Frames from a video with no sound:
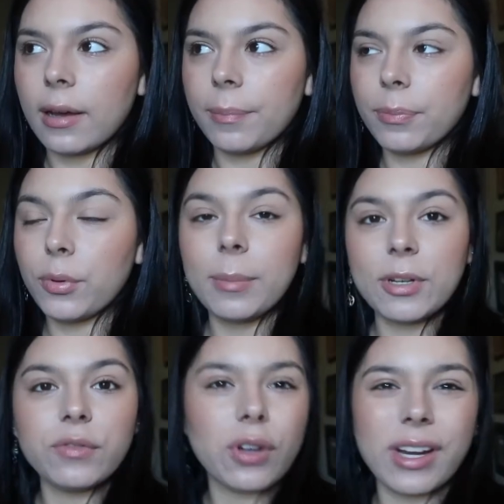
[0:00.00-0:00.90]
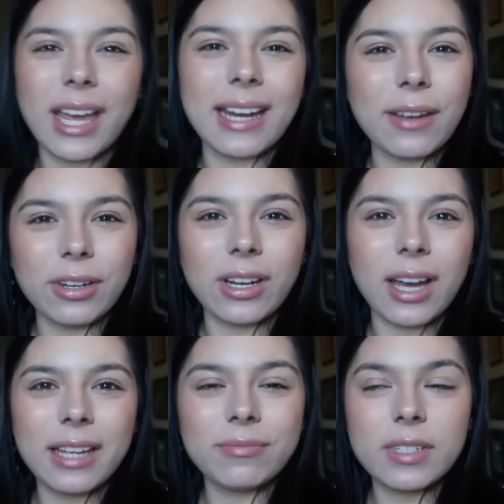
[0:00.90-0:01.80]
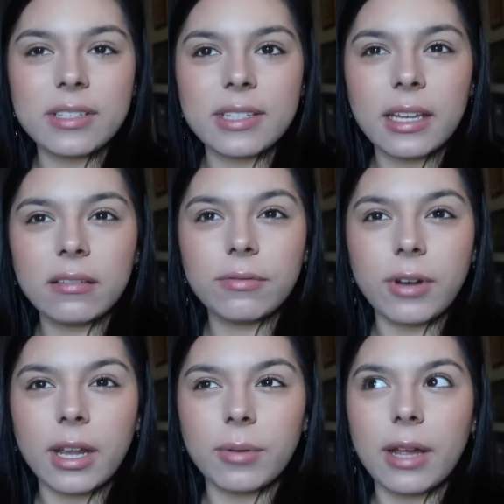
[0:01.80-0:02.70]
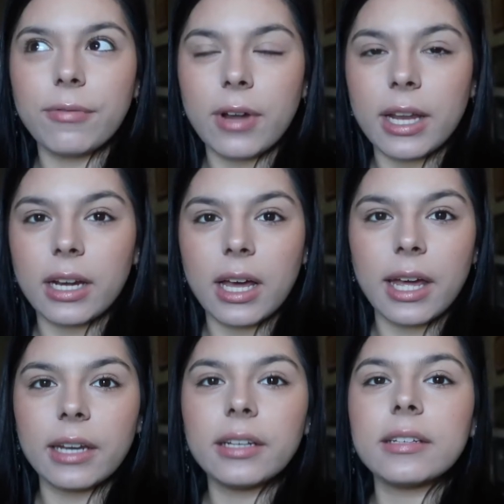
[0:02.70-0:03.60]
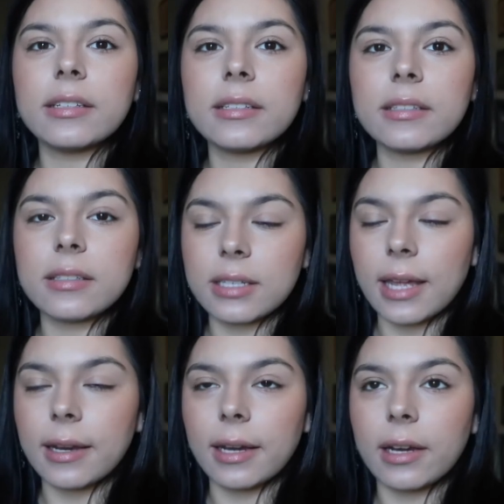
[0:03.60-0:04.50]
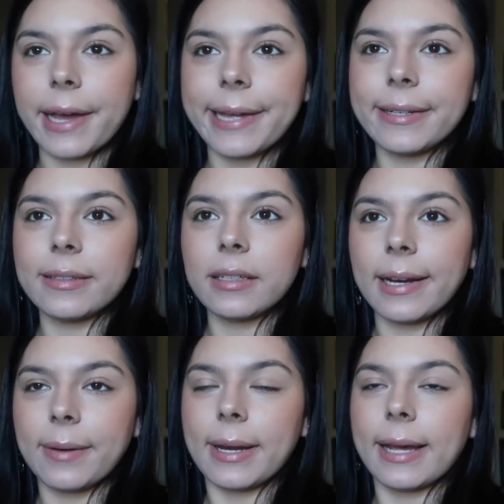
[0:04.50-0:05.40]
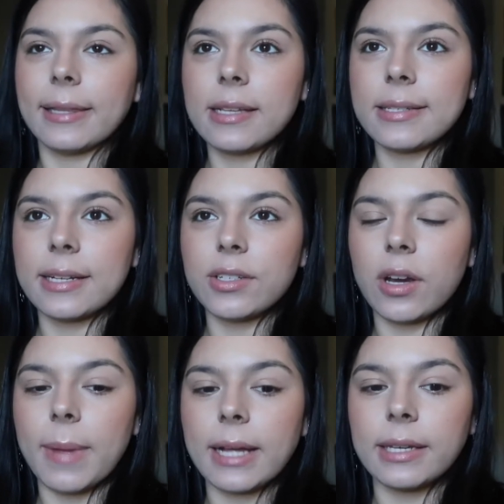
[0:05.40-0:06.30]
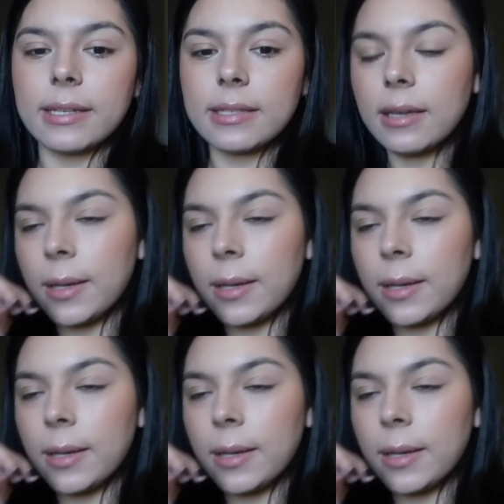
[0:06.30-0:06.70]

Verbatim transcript: Um, pretty much I've gone out every night since then. Friday, I went out Friday night, Saturday night. And I went out last night to O'Malley's.